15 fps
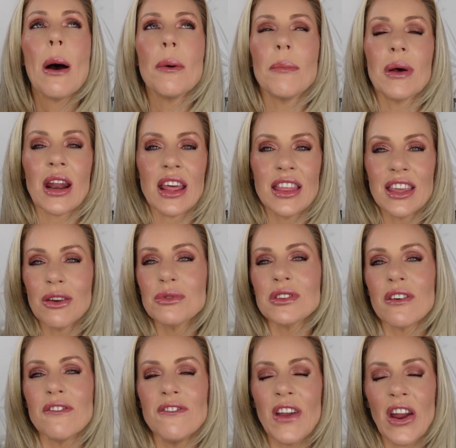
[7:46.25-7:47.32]
But I think it was
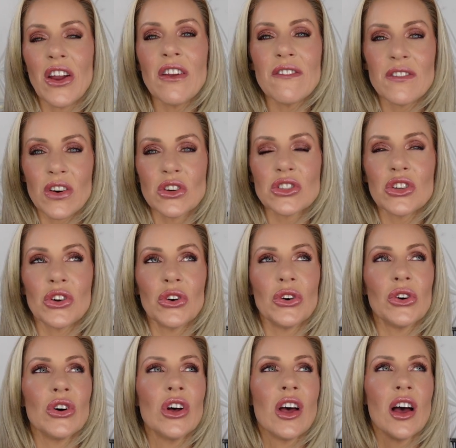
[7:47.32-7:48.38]
a very
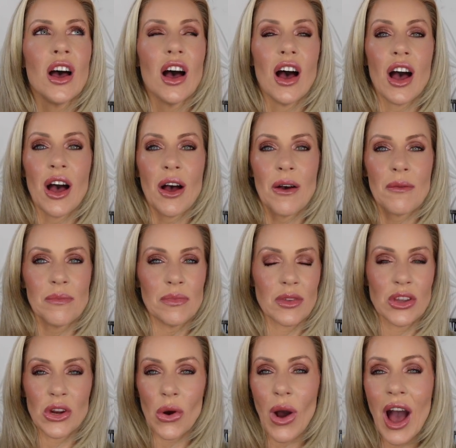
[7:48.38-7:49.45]
versatile, um,
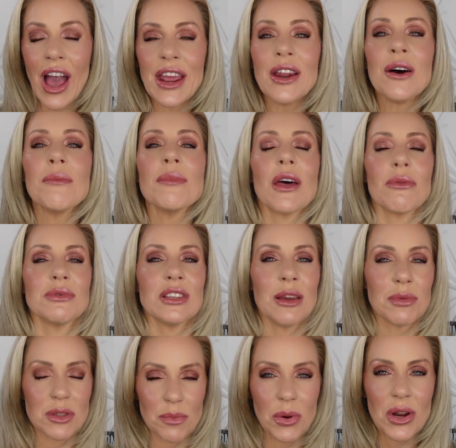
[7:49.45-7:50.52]
you know, item that was
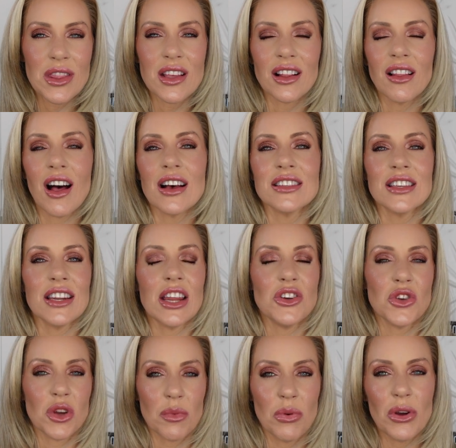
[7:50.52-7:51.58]
able to put in the closet and
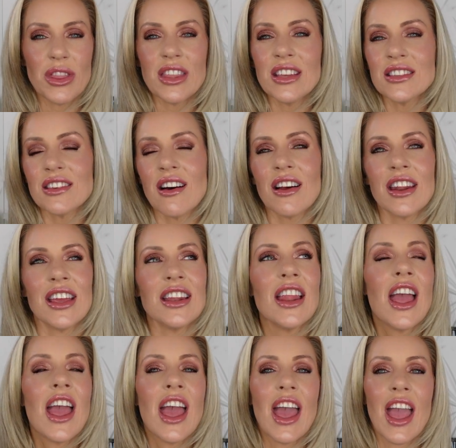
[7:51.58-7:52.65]
you could put things on it
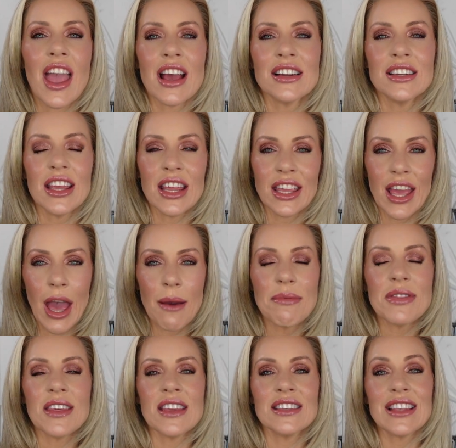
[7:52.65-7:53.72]
and it
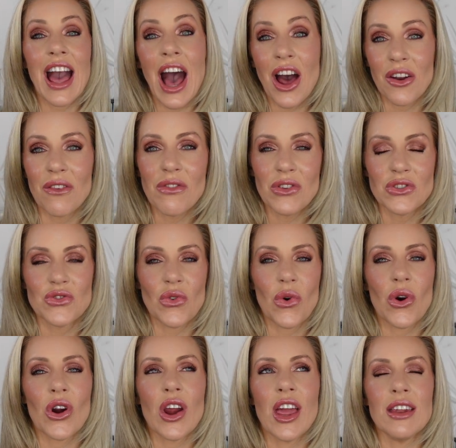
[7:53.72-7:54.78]
kept things out of the
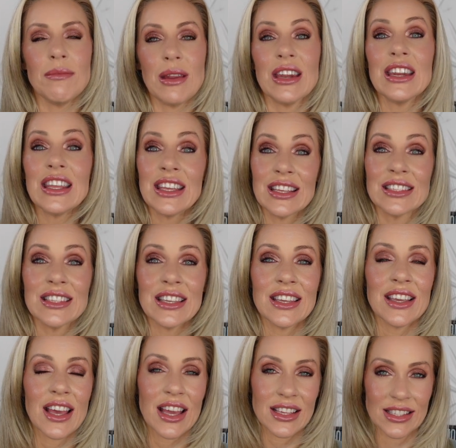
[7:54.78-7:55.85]
drawer and made it
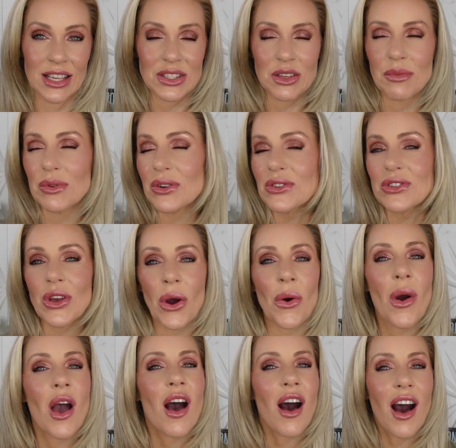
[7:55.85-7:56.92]
easy accessible. So
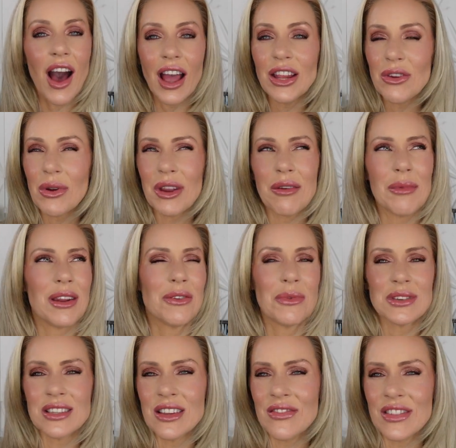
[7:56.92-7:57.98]
highly recommend it. It
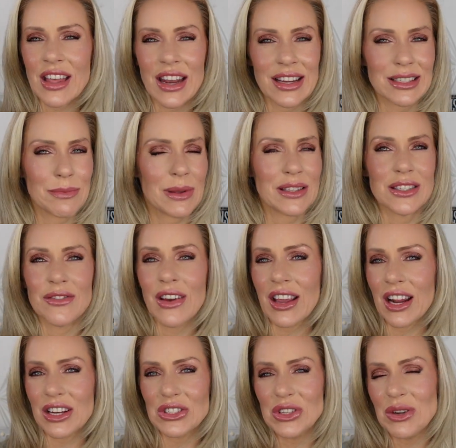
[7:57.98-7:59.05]
wasn't even that expensive. I
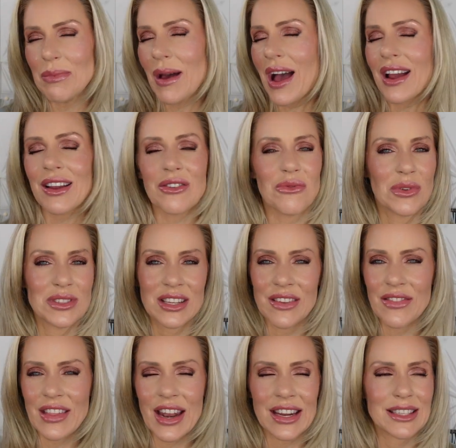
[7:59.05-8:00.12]
got a two pack. It wasn't even that